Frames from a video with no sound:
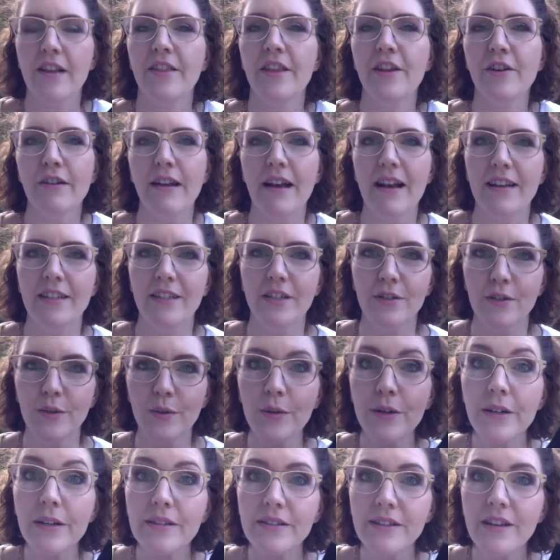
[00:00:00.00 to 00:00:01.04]
There are
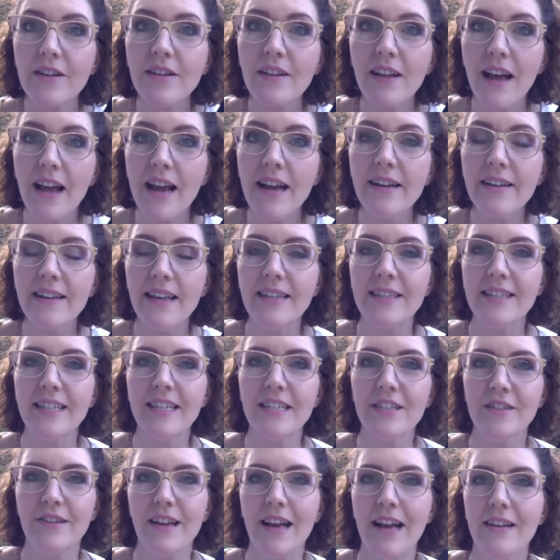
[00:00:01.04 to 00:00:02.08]
tutorials online that
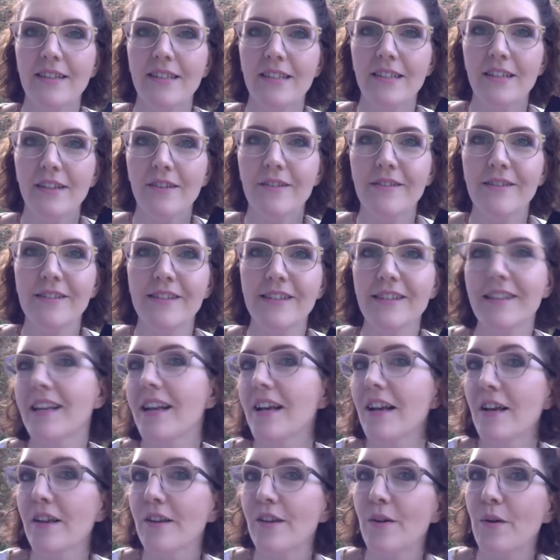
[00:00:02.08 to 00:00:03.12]
teach you how to use
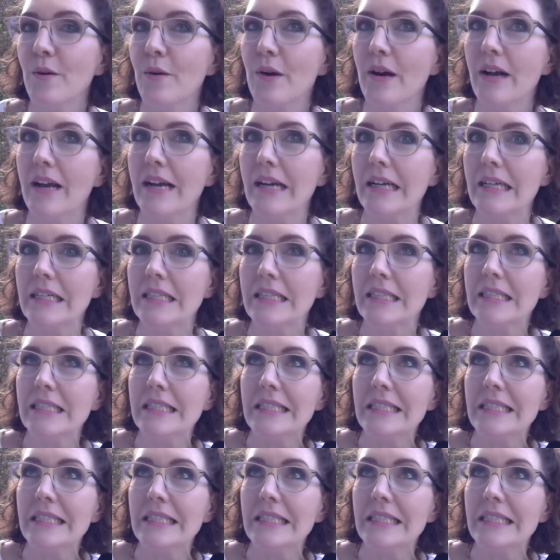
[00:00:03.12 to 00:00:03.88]
your